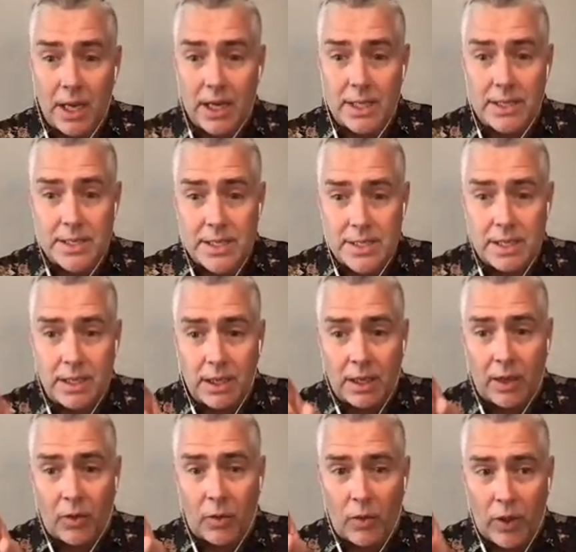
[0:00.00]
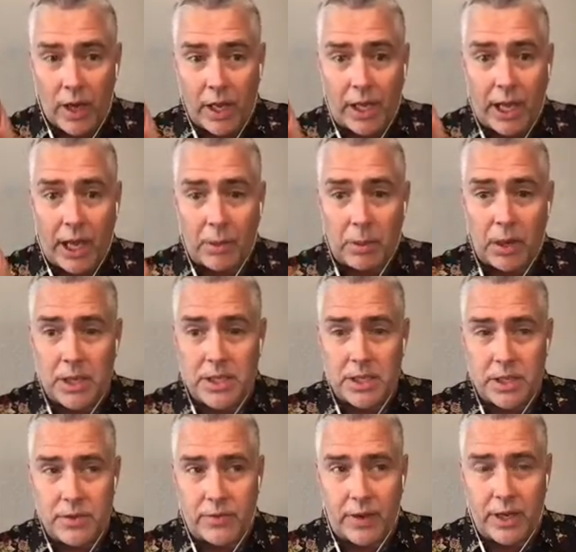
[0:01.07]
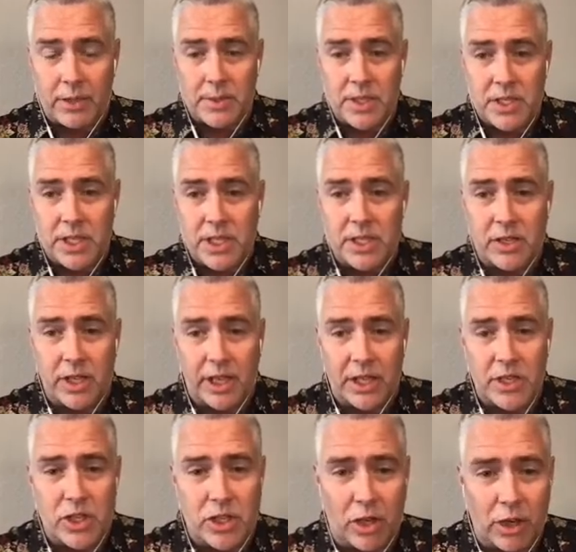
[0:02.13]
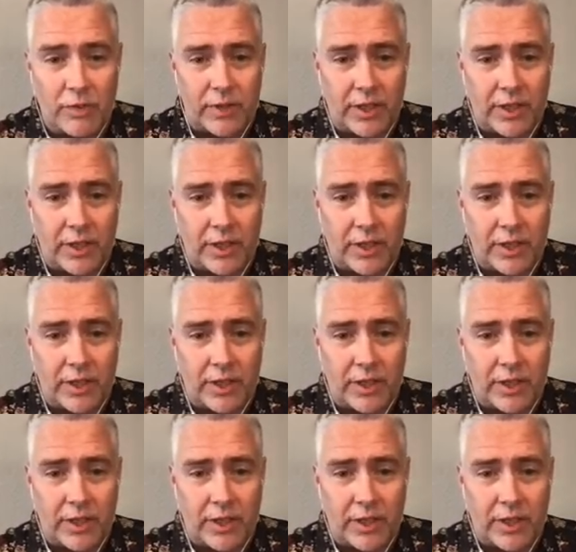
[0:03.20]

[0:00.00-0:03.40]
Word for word: Because they can't process vitamin C, so they get